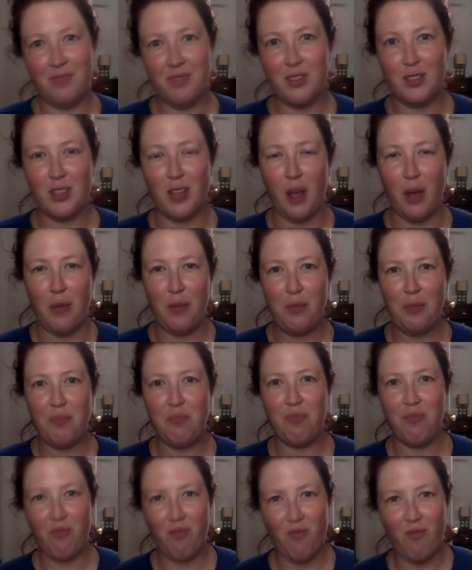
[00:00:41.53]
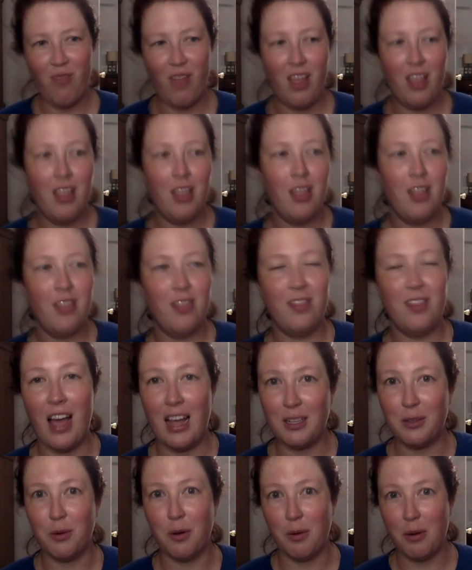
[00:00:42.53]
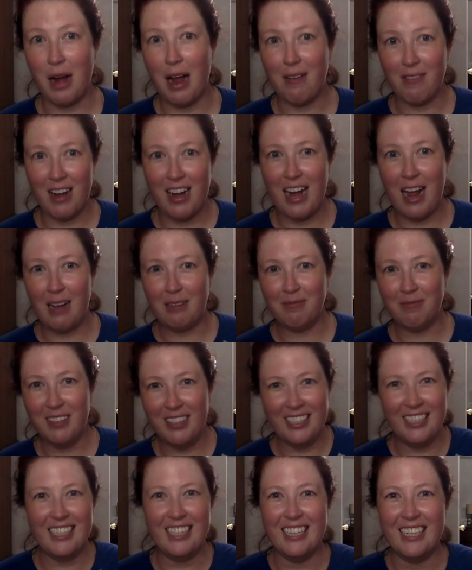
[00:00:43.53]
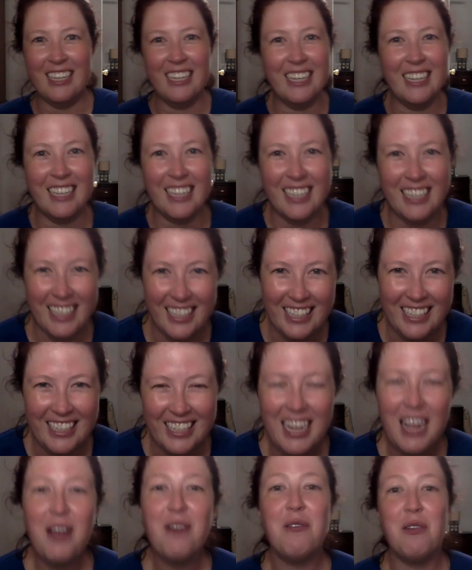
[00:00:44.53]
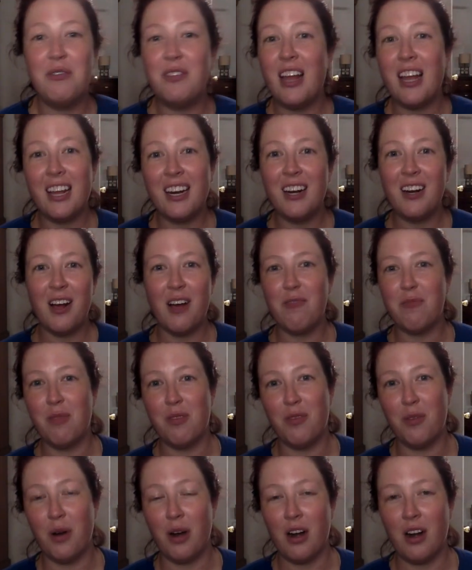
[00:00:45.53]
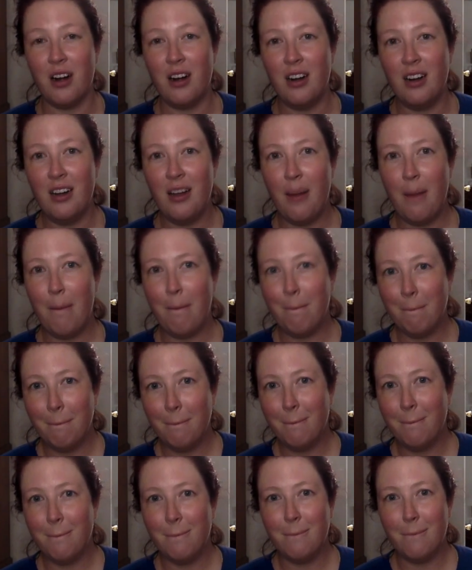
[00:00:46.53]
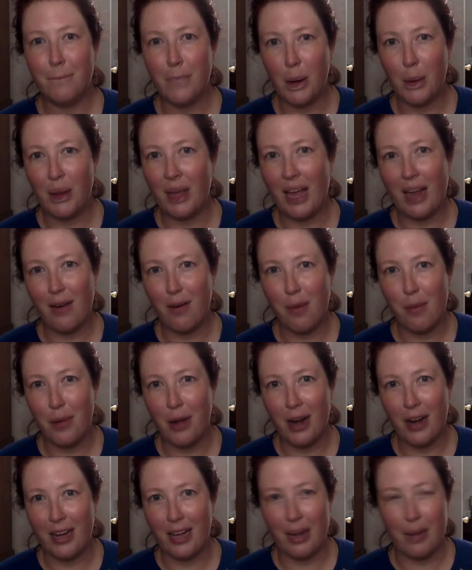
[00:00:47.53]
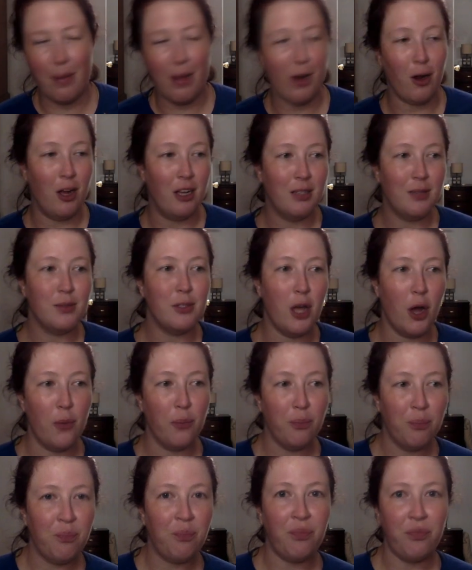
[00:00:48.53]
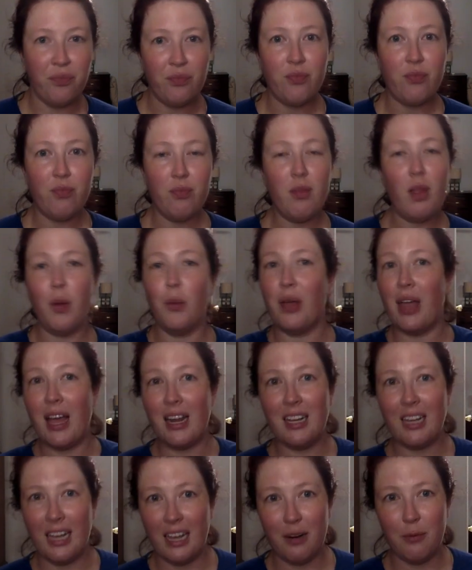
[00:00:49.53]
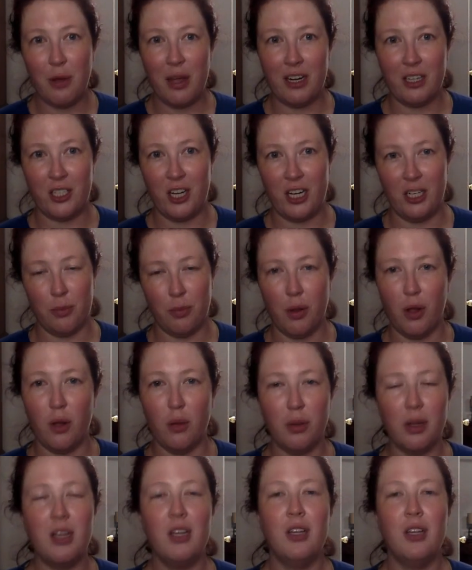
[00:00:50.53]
So that's where we're at right now. We've taken it off before, but we can't remember how to get it back on. So we had to change a bulb.